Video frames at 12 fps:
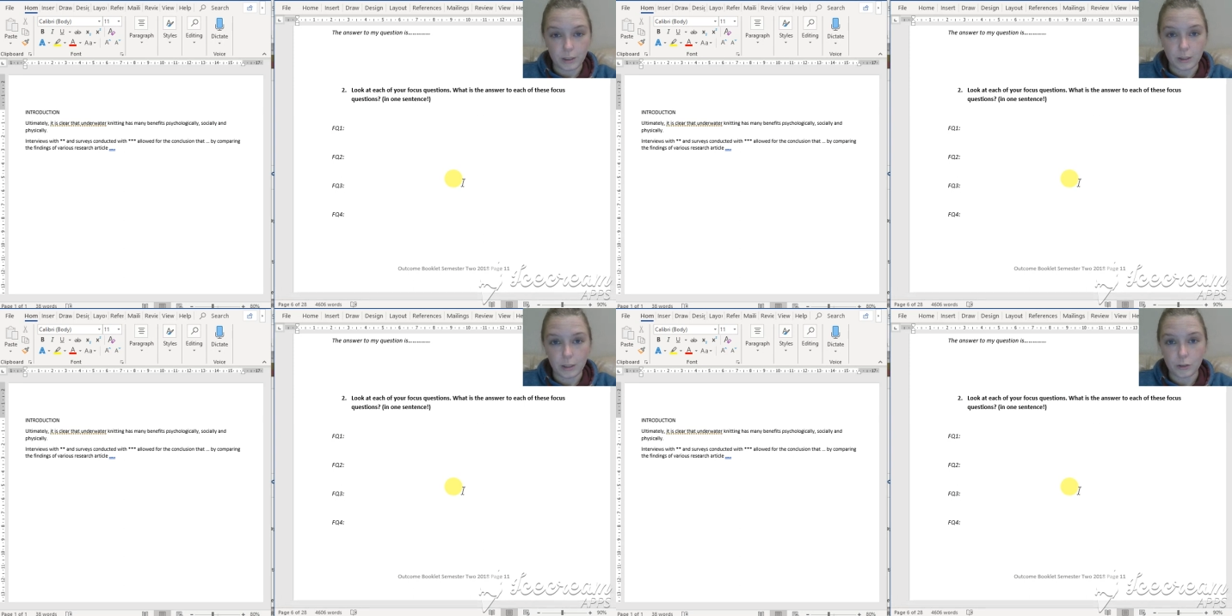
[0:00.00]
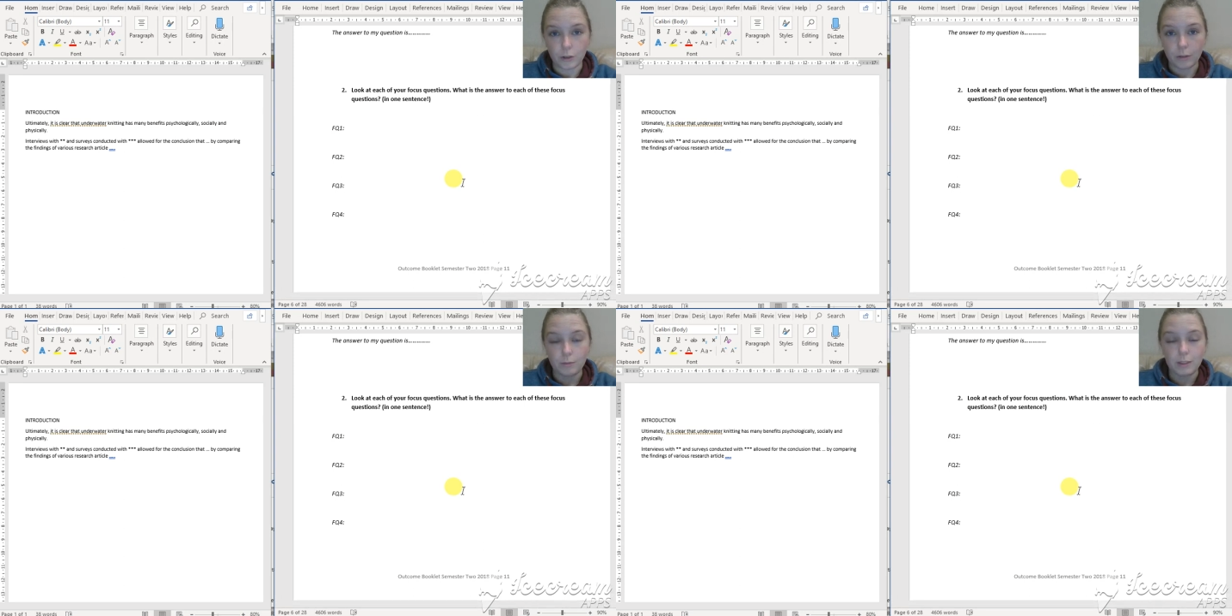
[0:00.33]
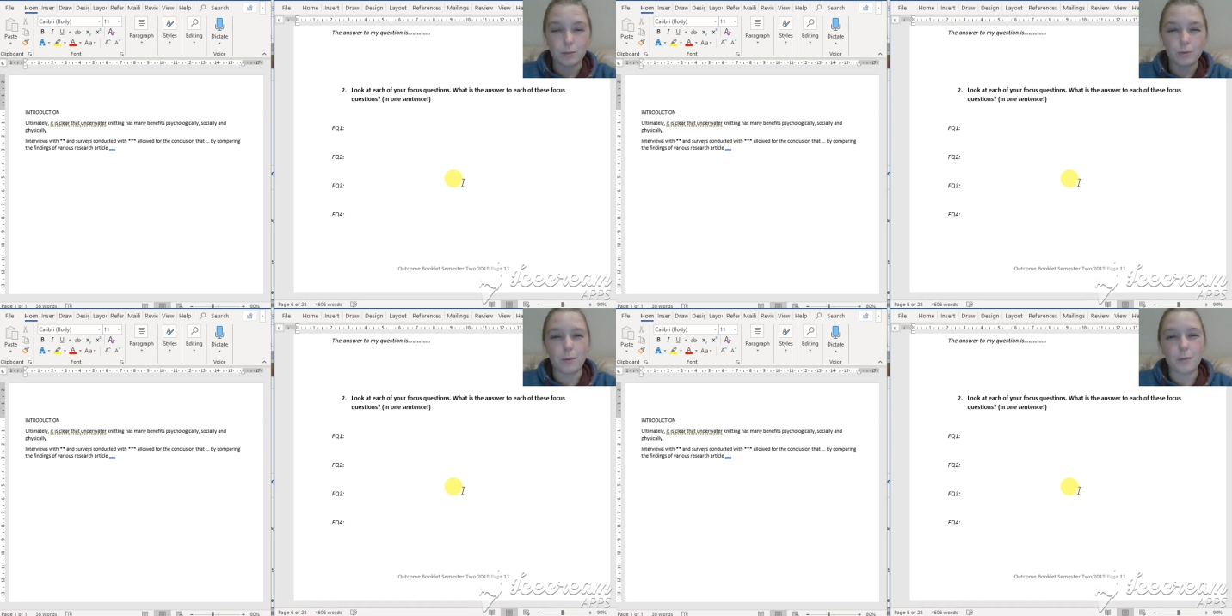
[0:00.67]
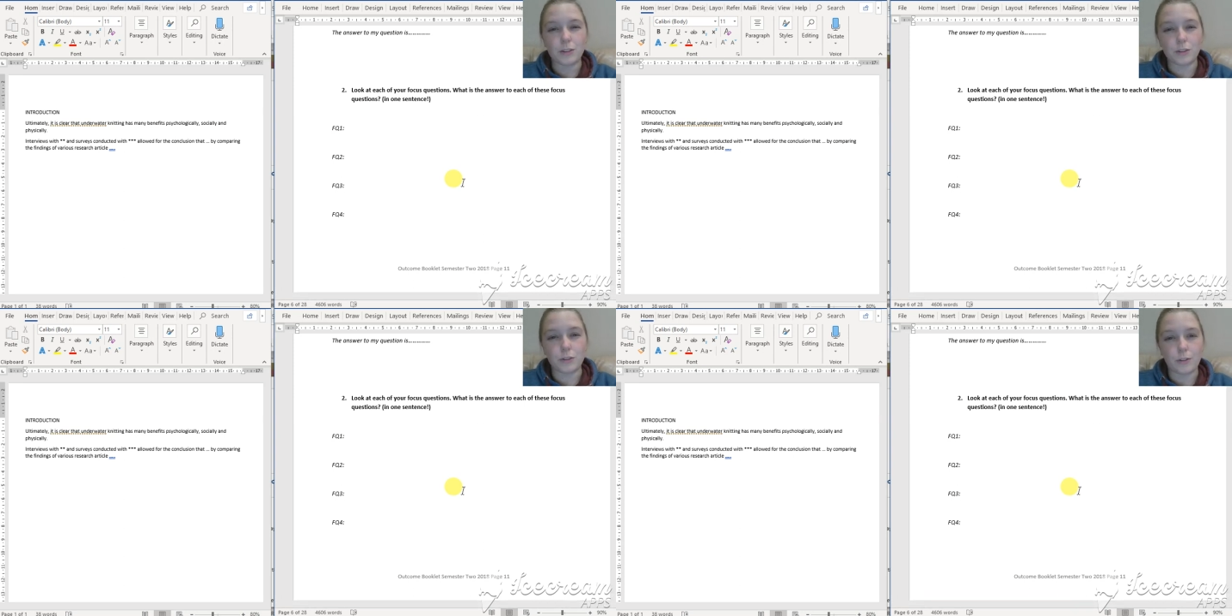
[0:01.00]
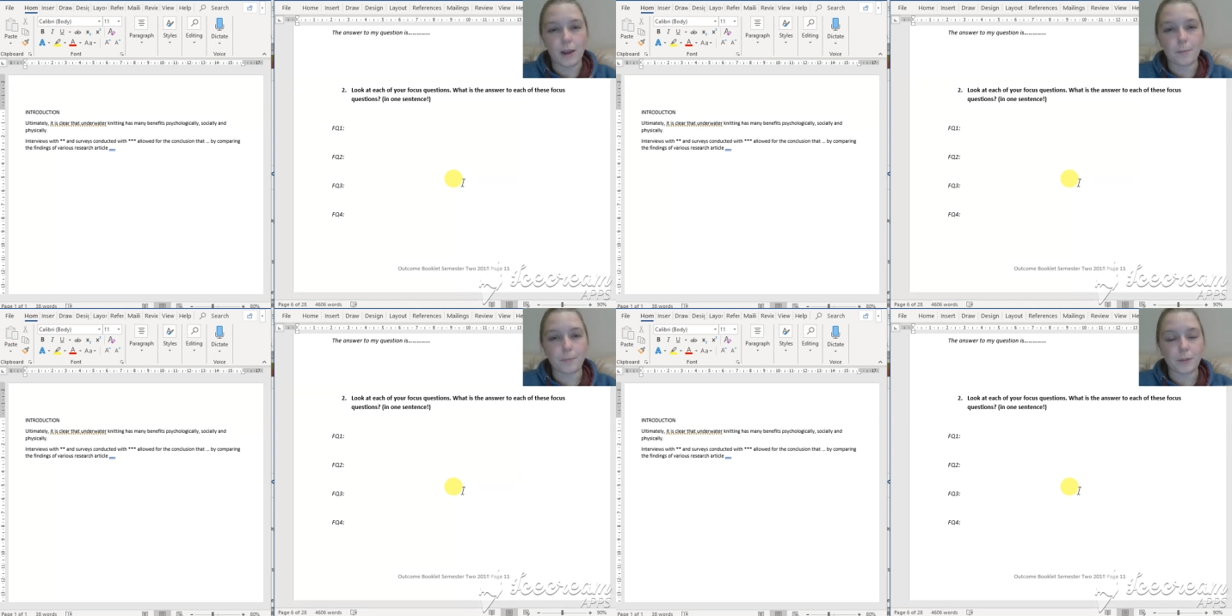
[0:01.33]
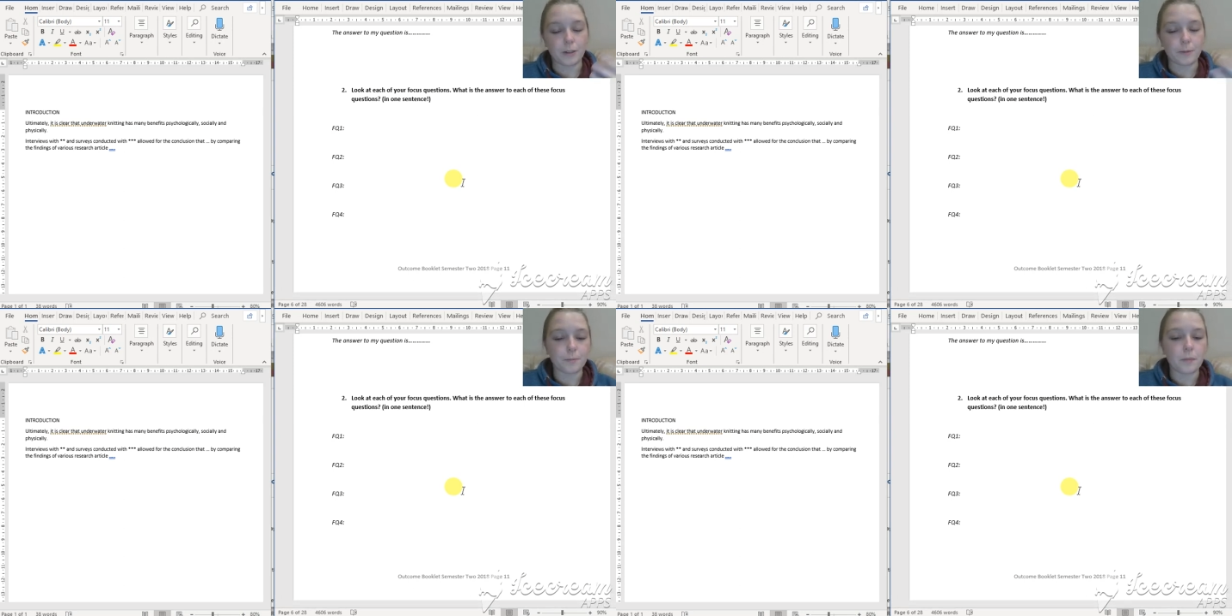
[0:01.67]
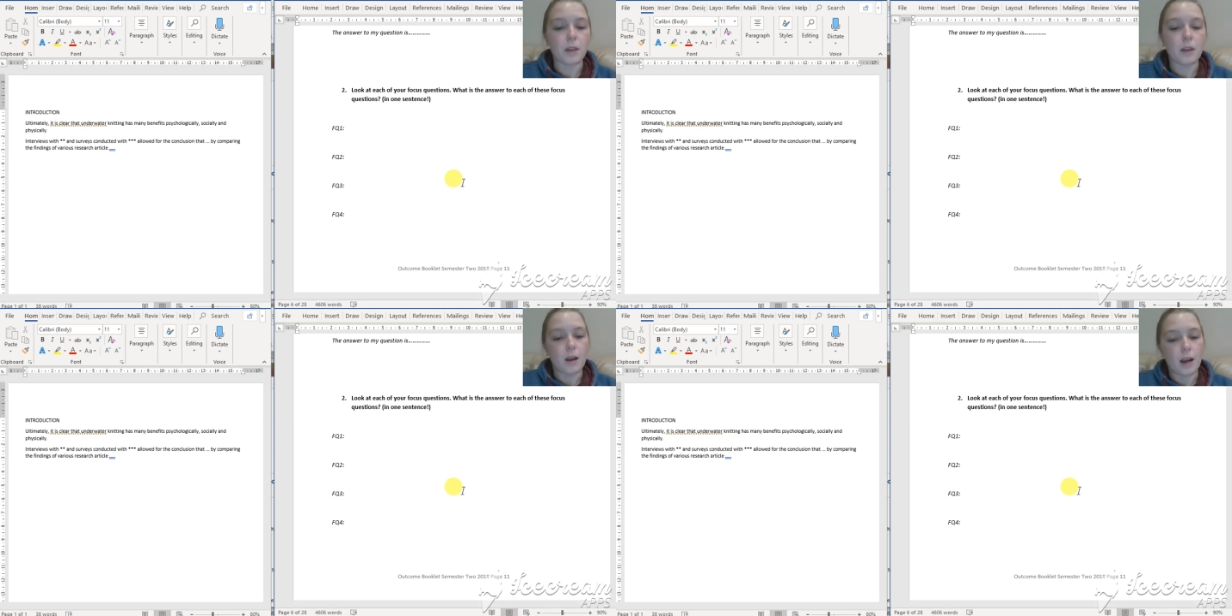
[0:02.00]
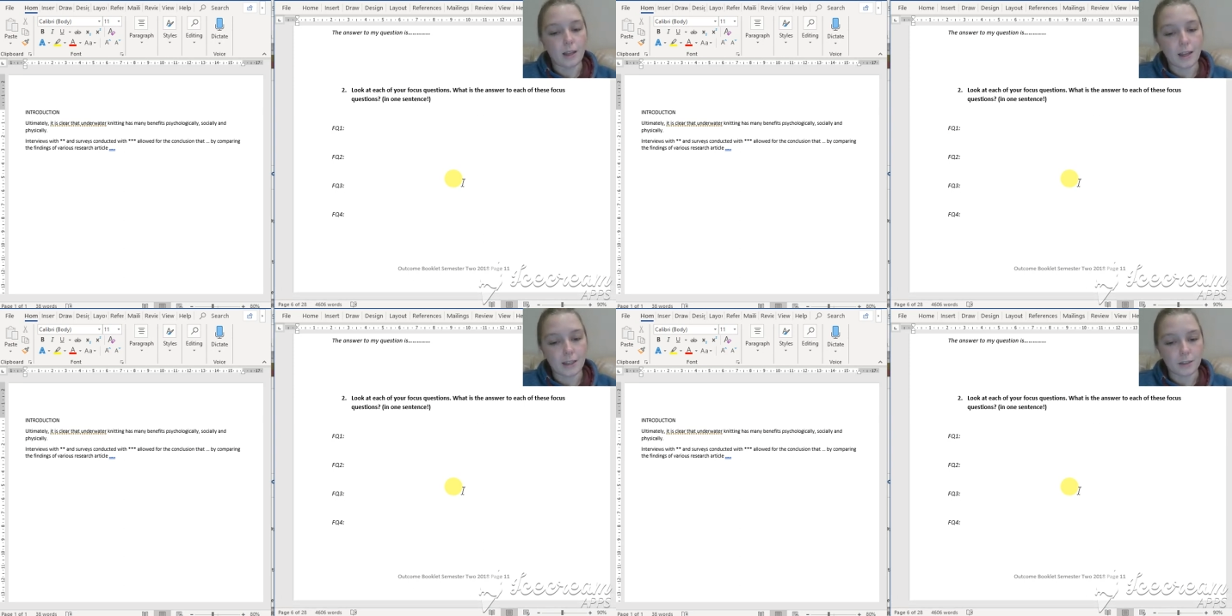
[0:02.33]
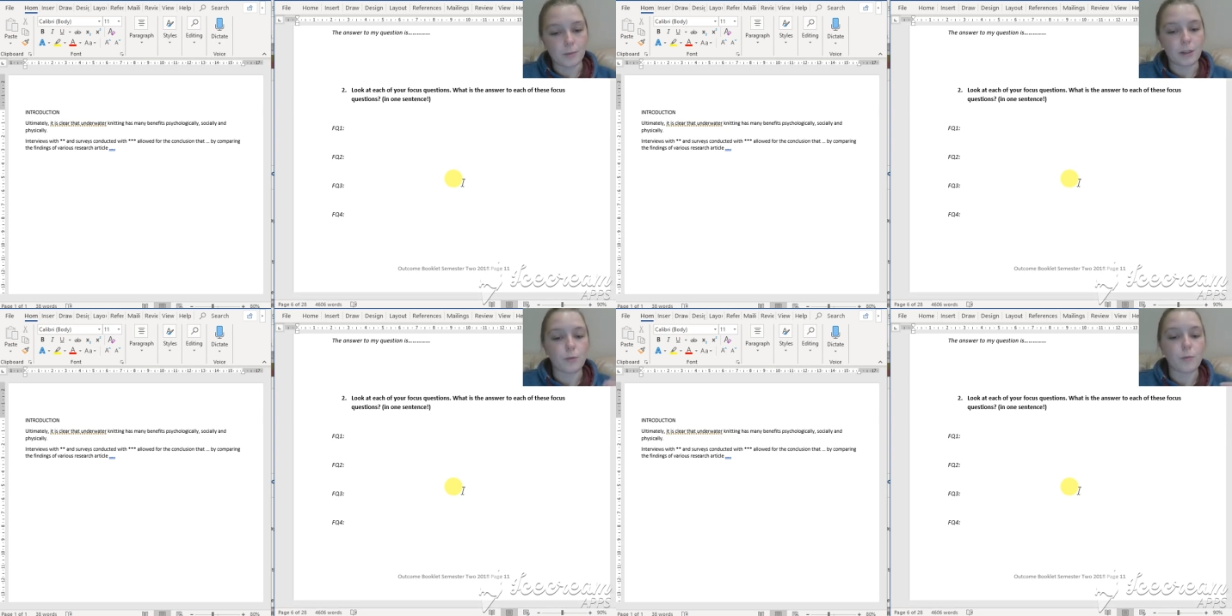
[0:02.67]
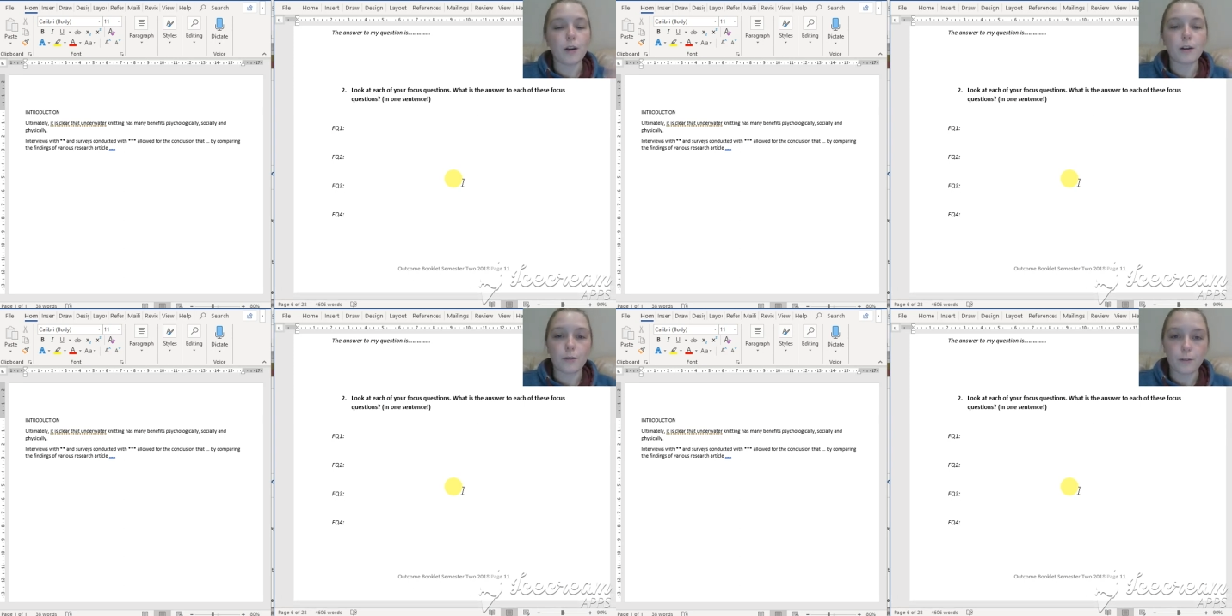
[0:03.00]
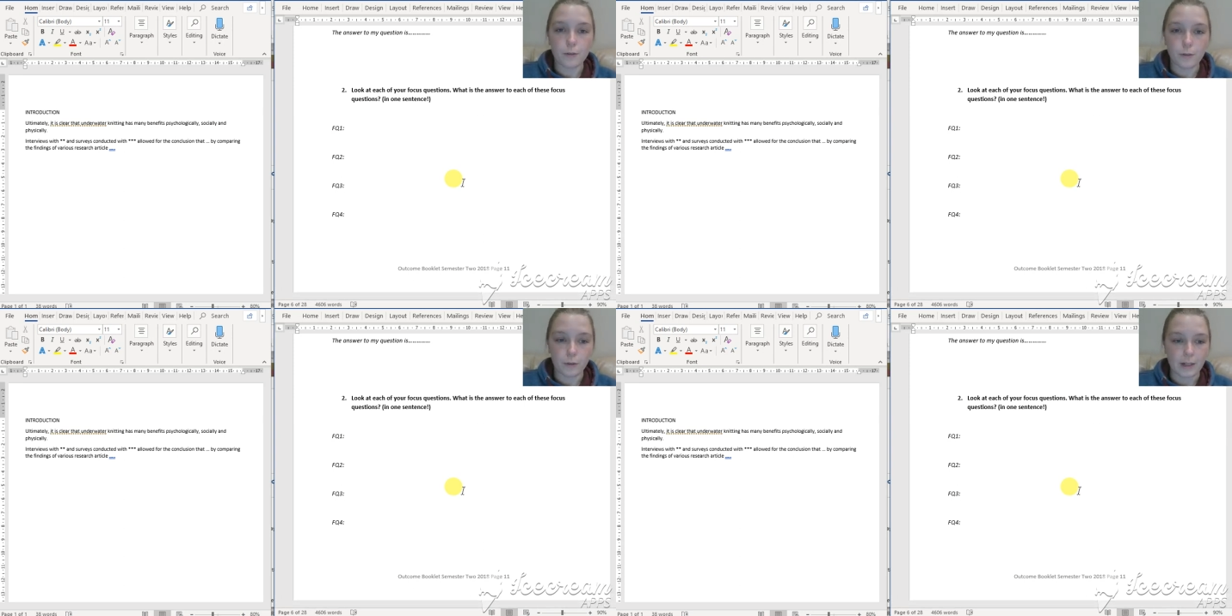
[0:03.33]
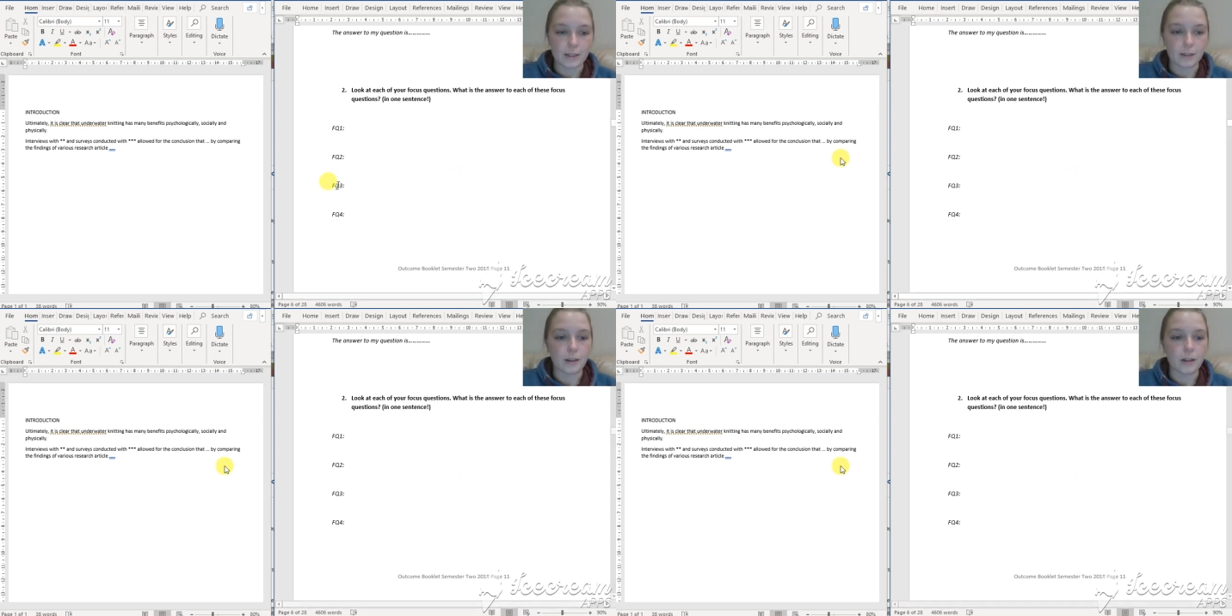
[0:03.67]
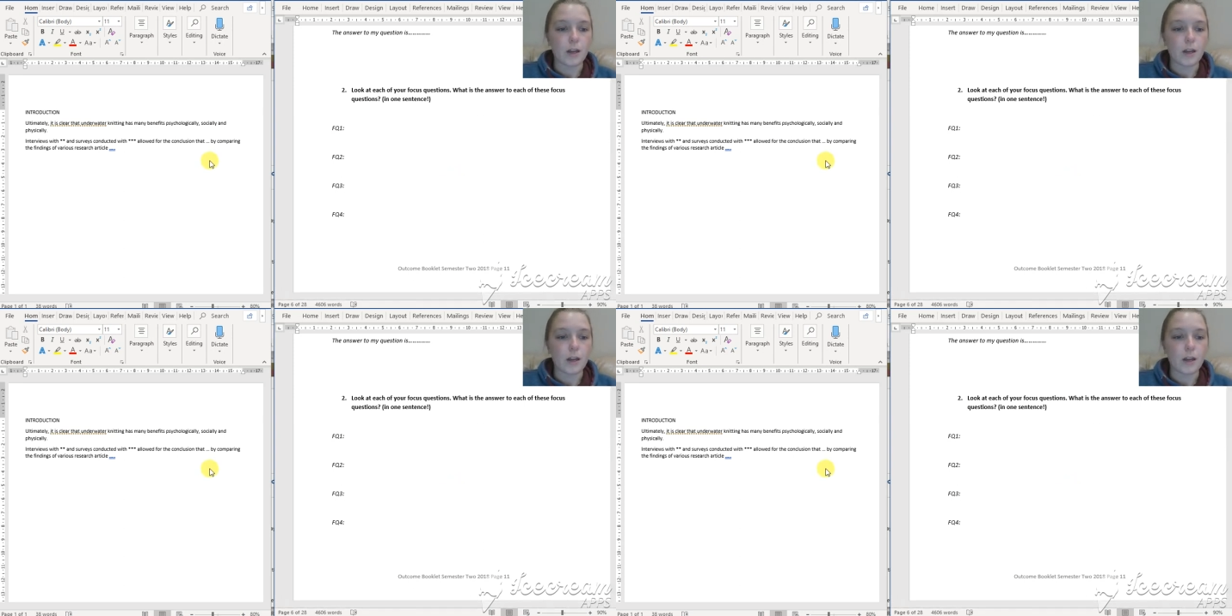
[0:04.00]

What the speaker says: in the intro. That's why I made you do that. Yeah, I like to make you work for a reason.